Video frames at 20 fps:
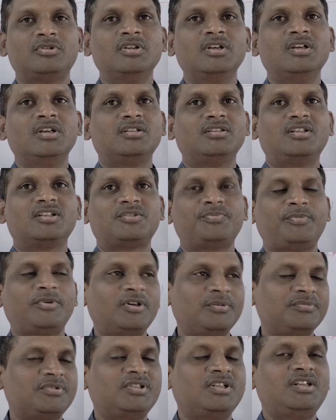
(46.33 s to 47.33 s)
Suppose
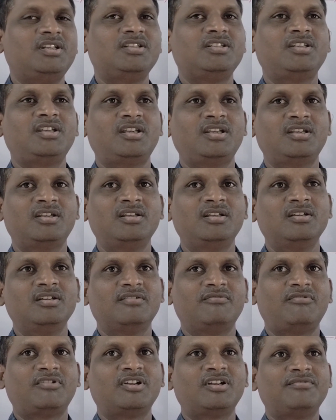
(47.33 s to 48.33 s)
the sperm cell is
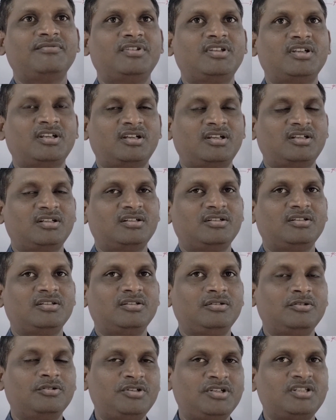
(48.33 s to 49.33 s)
one of the
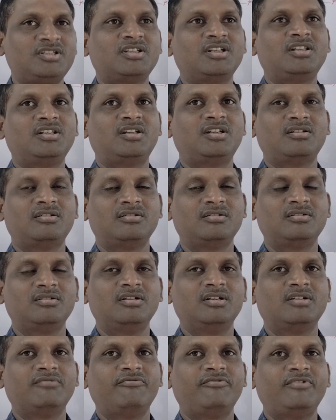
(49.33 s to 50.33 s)
unicell,
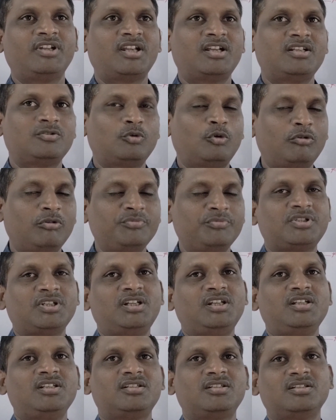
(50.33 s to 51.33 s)
whereas
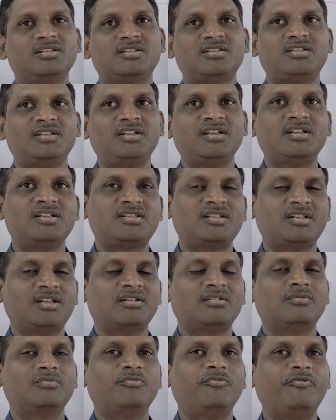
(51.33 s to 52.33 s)
ovum cell is
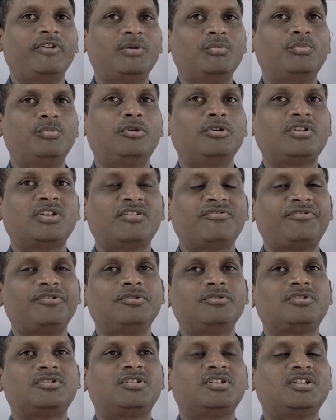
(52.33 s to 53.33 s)
single cell. When
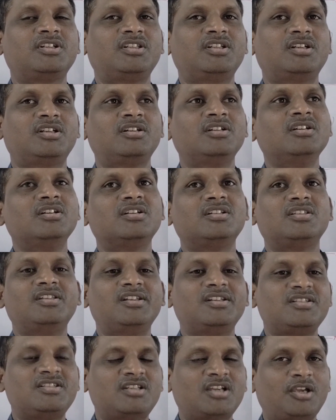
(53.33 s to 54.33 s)
both are fused together,
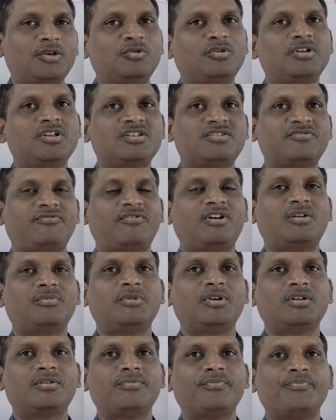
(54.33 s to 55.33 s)
there is zygote is
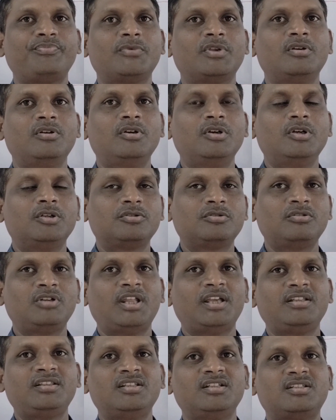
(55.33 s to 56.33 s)
formed.
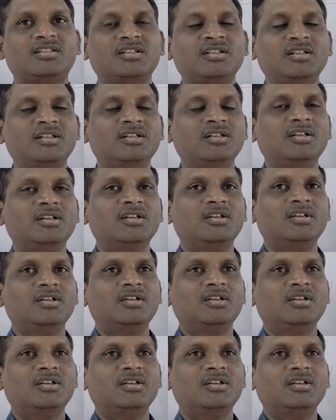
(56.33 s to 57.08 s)
So like this,